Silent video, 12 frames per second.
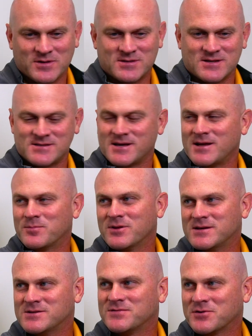that says, second
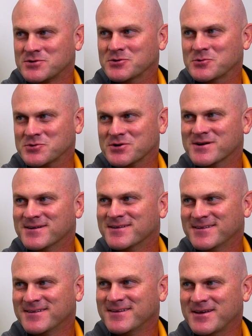place is first loser.
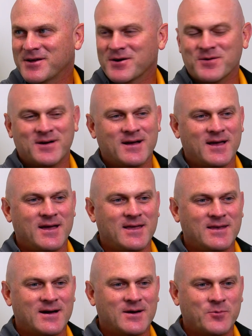You know,
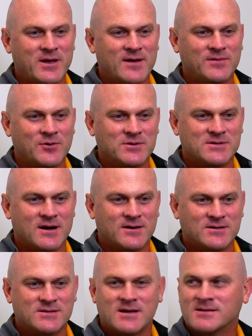and we have no desire
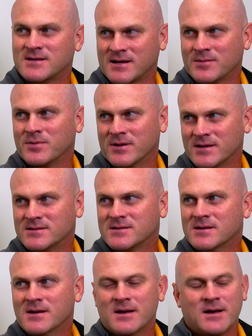to stay second
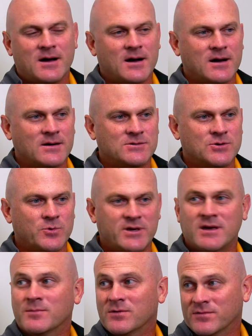place. So we
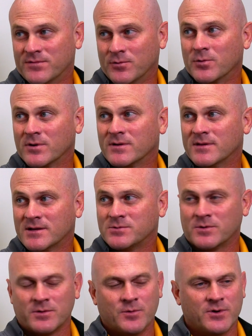keep moving forward. That's
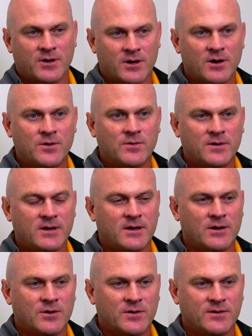where we want to go,
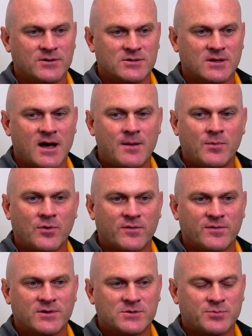you know, and there's a lot more
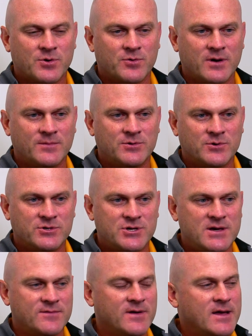for this program to
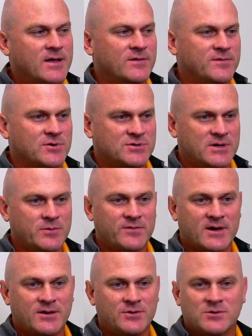achieve. First thing we've
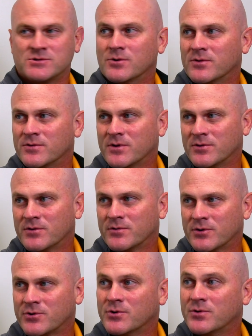got to do is go on the road and
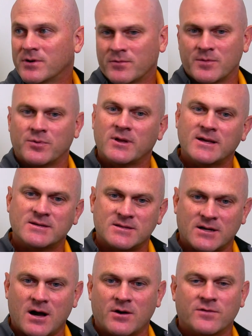recruit and replace
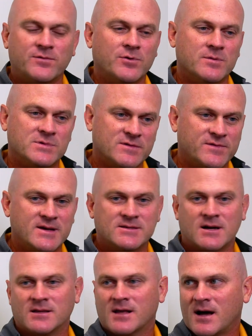the Connor Fordhams, the
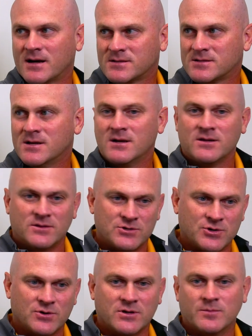Faison Locks, the
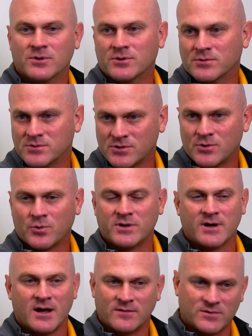Charlie Ballews, the
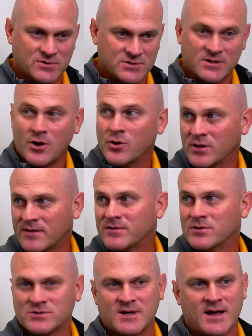Corey Tolivers, and all
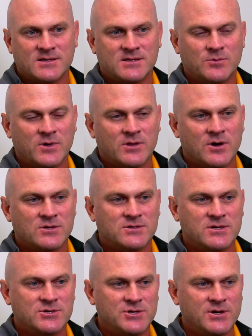11 of those guys that we lost
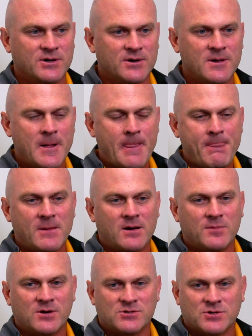this year,
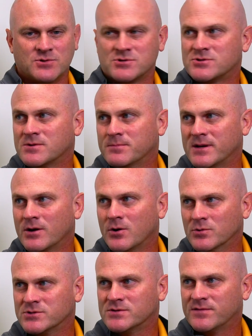because those are some big
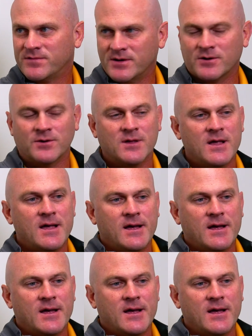holes to fill.